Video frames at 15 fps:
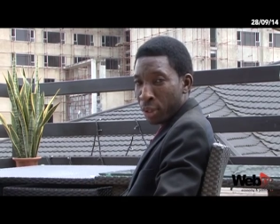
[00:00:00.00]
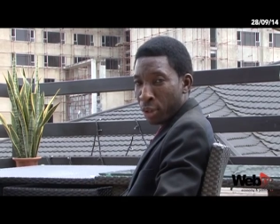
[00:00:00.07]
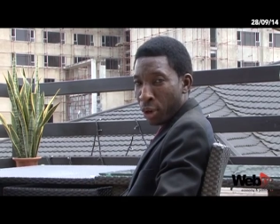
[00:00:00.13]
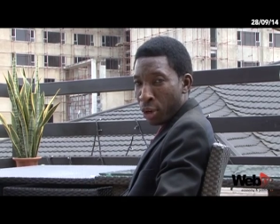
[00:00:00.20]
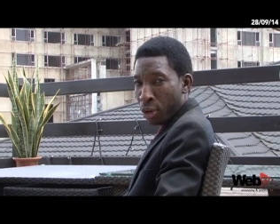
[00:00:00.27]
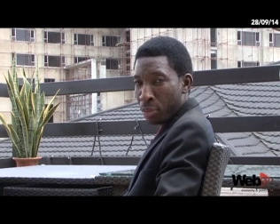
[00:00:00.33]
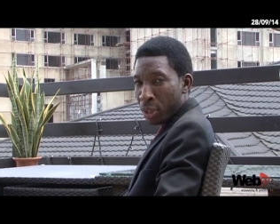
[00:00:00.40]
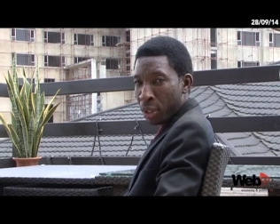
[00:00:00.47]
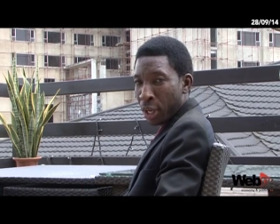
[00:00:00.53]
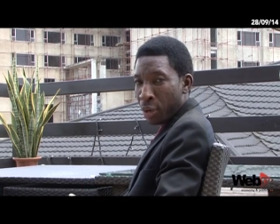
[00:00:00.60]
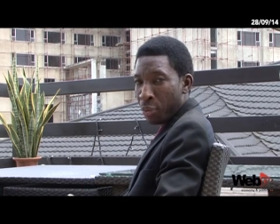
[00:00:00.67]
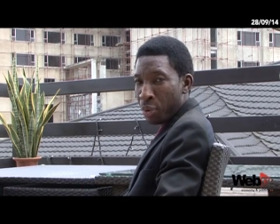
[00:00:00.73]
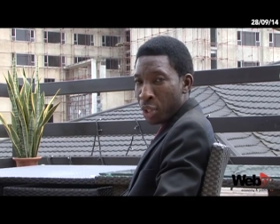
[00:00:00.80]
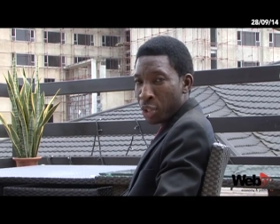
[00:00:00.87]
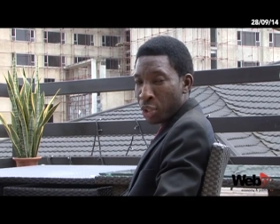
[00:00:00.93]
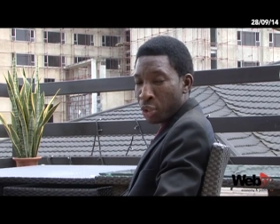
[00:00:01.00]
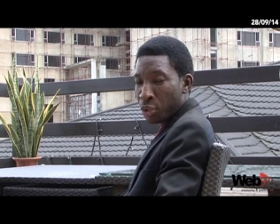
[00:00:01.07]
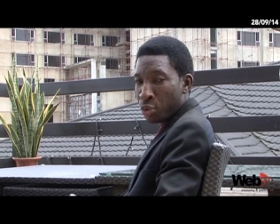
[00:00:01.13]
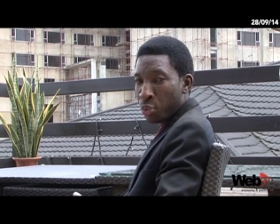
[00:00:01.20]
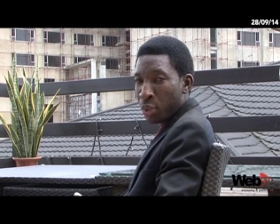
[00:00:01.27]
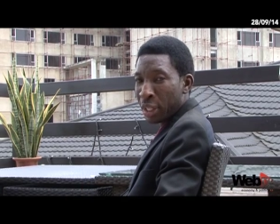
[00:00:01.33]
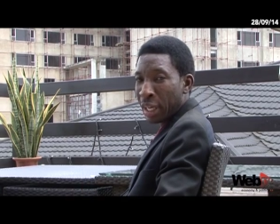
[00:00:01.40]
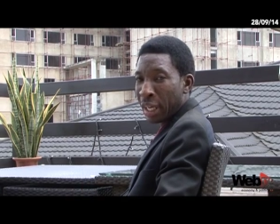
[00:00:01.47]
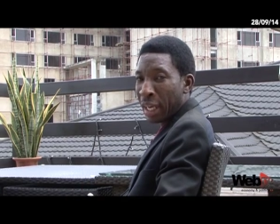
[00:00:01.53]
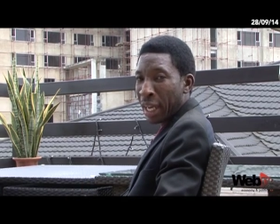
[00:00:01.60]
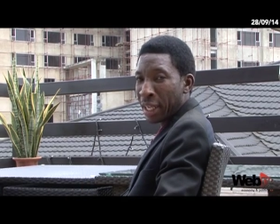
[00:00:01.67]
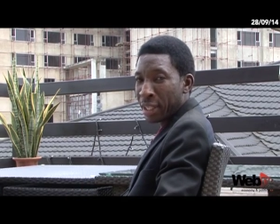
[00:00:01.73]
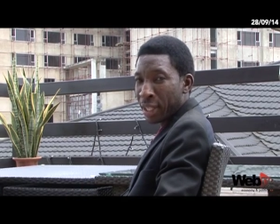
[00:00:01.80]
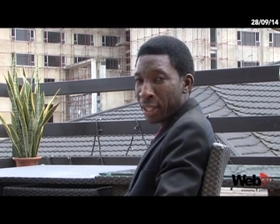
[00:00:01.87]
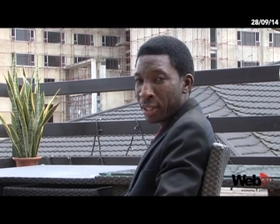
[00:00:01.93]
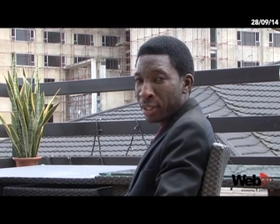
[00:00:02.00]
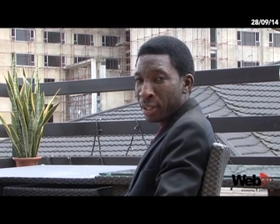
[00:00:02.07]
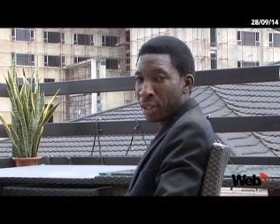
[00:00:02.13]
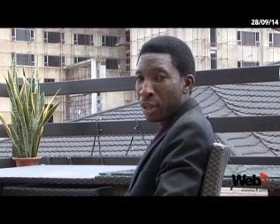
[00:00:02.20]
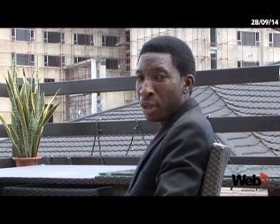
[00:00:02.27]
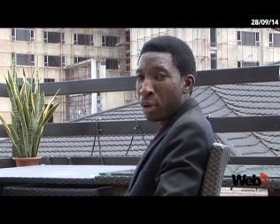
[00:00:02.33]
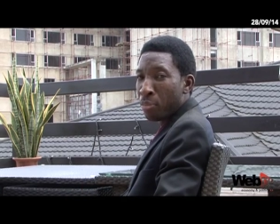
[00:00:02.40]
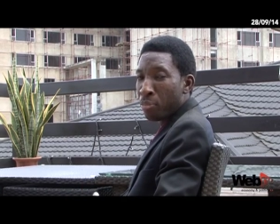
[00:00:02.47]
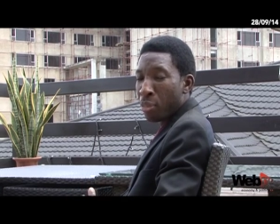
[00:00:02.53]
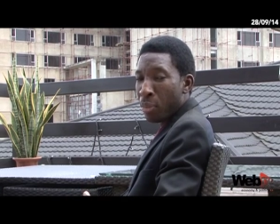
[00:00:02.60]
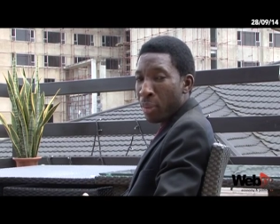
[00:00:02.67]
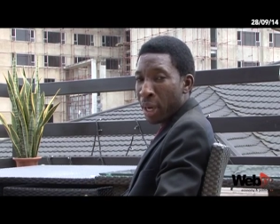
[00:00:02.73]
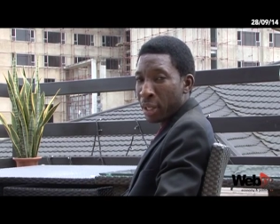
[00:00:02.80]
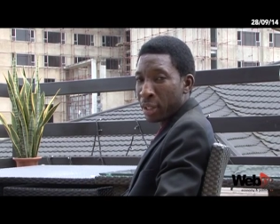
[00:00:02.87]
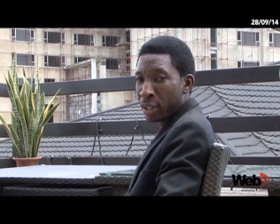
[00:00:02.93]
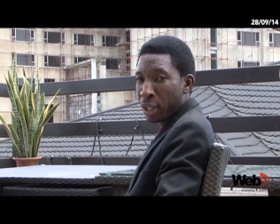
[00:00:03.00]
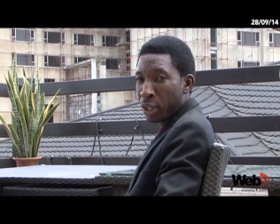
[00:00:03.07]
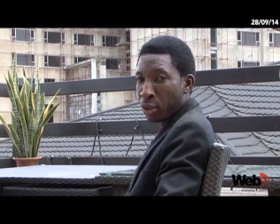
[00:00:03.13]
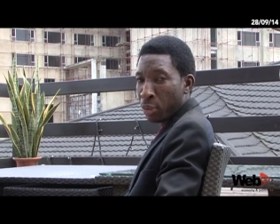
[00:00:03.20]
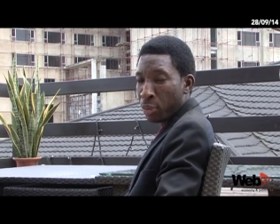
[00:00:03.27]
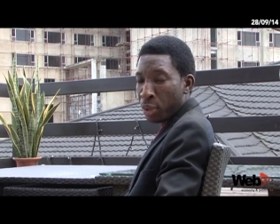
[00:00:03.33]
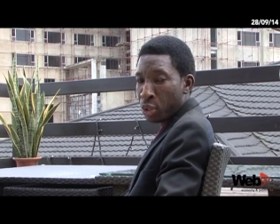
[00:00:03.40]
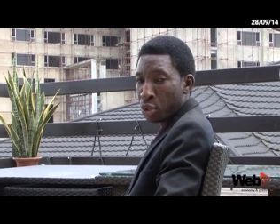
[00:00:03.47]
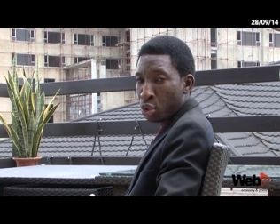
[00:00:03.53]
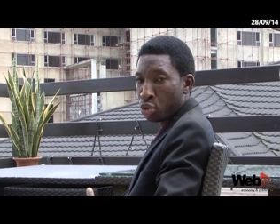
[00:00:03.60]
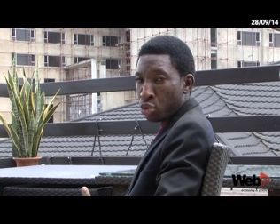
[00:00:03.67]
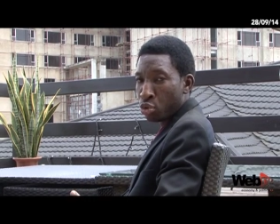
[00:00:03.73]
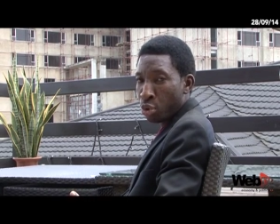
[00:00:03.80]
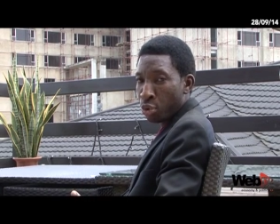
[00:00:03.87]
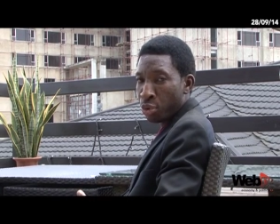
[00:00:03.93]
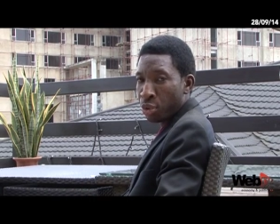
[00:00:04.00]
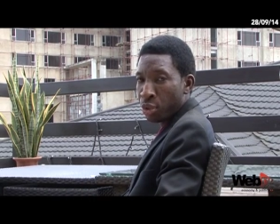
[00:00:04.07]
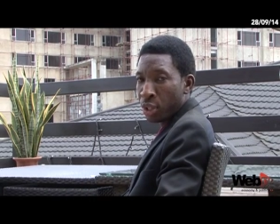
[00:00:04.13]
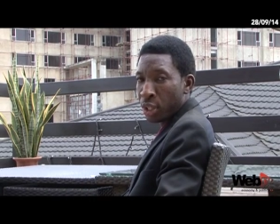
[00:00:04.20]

economy and region with the largest mobile telecommunications growth